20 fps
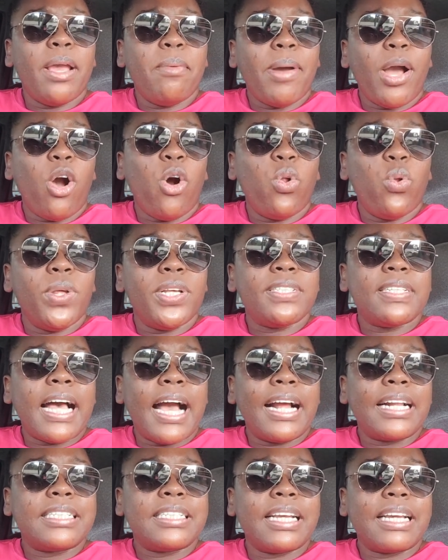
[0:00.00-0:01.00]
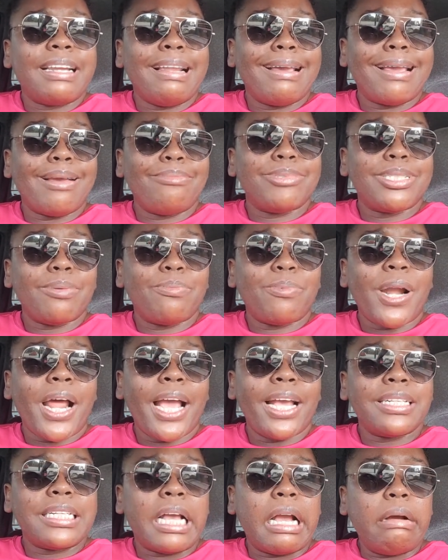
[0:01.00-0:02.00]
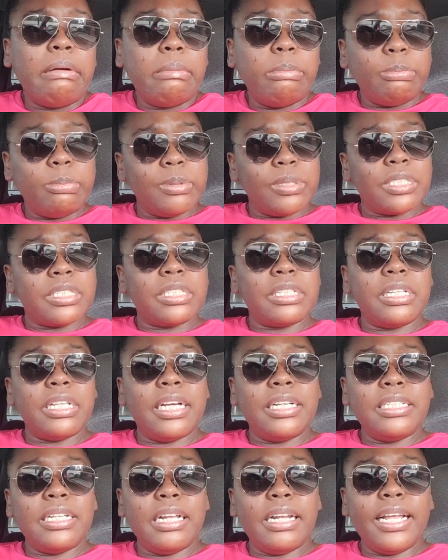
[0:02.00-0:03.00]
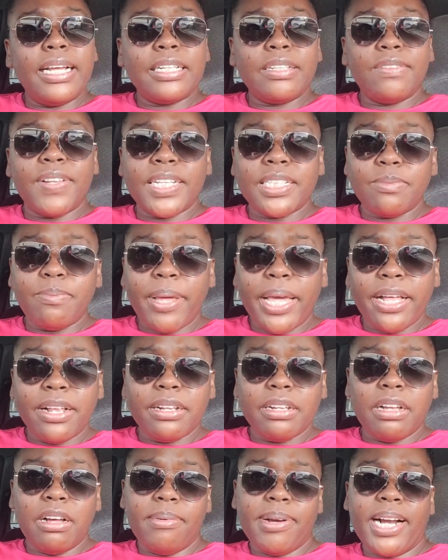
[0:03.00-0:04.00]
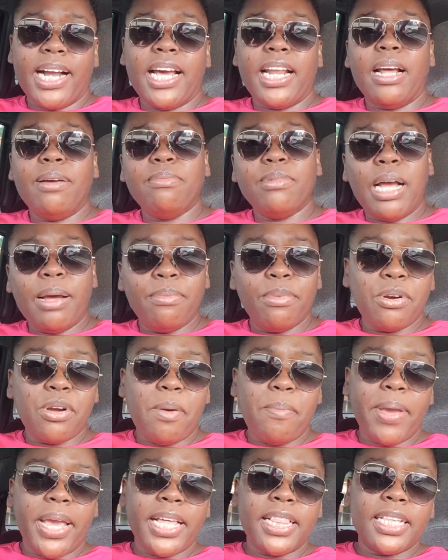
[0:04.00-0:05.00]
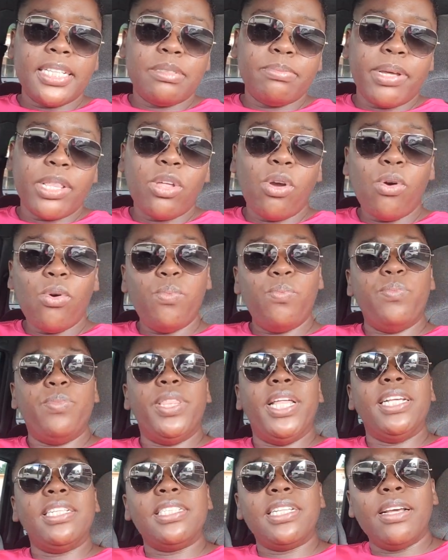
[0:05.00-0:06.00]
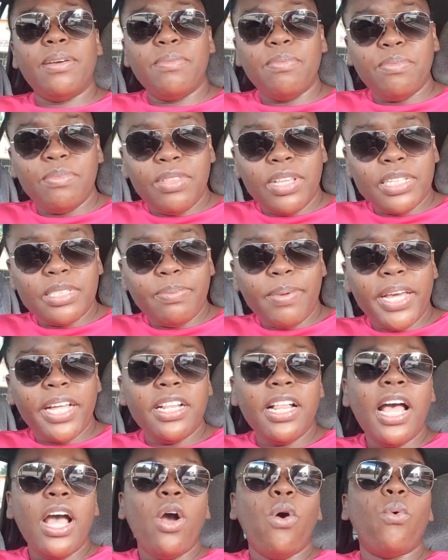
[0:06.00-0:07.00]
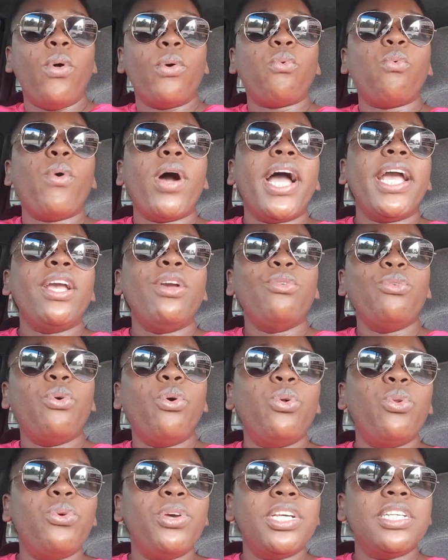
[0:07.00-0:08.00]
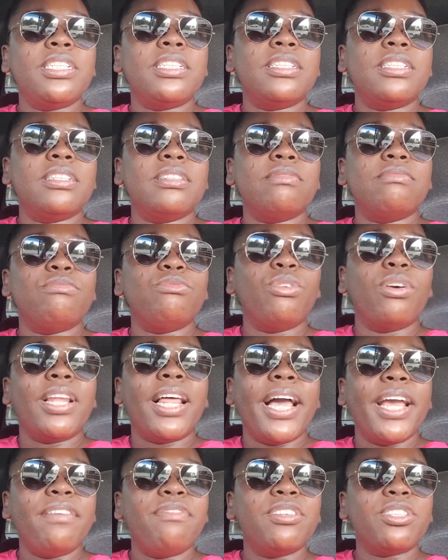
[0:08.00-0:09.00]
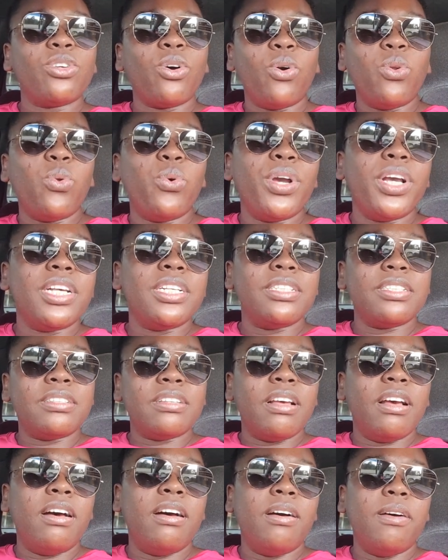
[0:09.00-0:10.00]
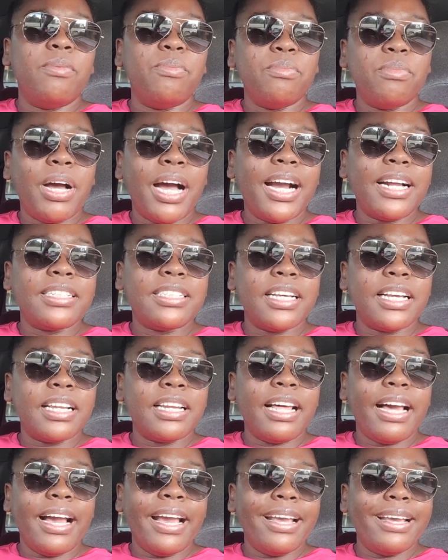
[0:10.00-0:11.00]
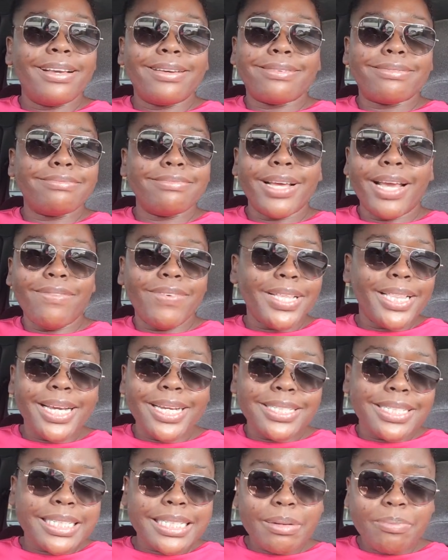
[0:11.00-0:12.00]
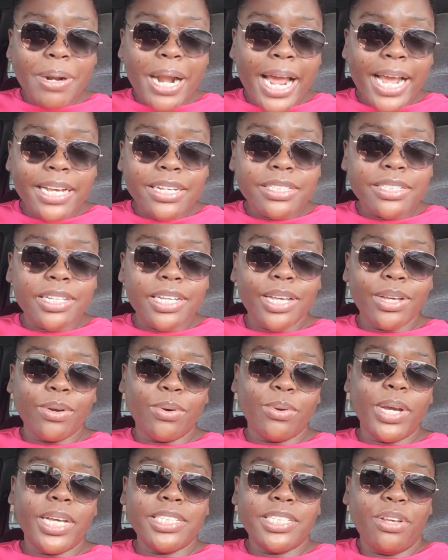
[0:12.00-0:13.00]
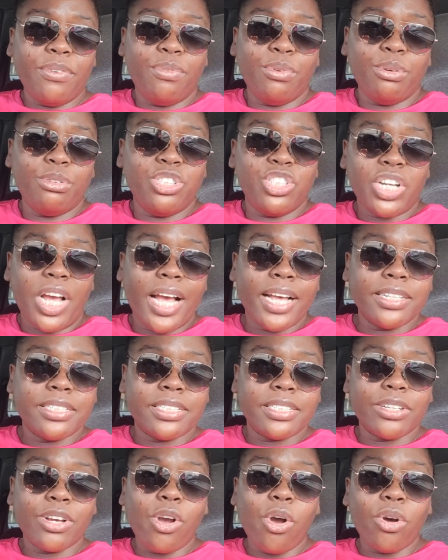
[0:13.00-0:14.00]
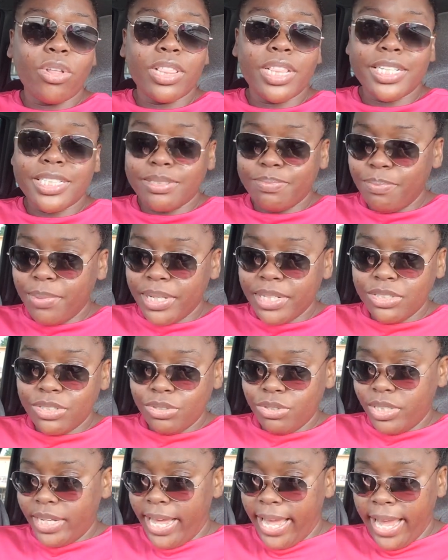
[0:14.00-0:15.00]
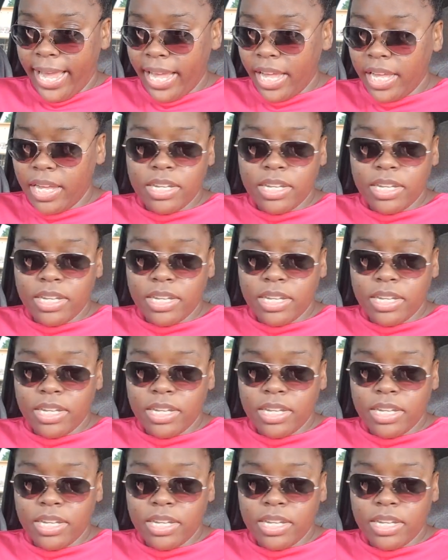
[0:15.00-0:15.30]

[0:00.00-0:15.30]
I always acting like I'm surprised, like, oops, that is a Netflix bill, oh my god, I'm not gonna pay this month, oh, that's this bill. Like, why are you always, your life is always acting like everything is a surprise to you, as if you just got this bill today?